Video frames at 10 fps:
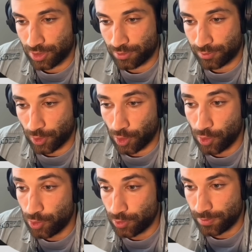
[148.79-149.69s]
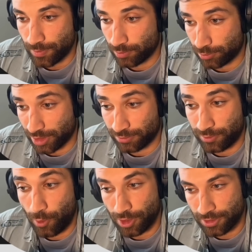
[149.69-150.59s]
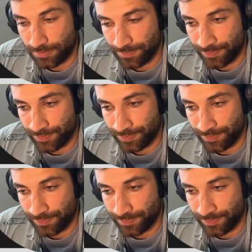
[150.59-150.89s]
for whom, what for.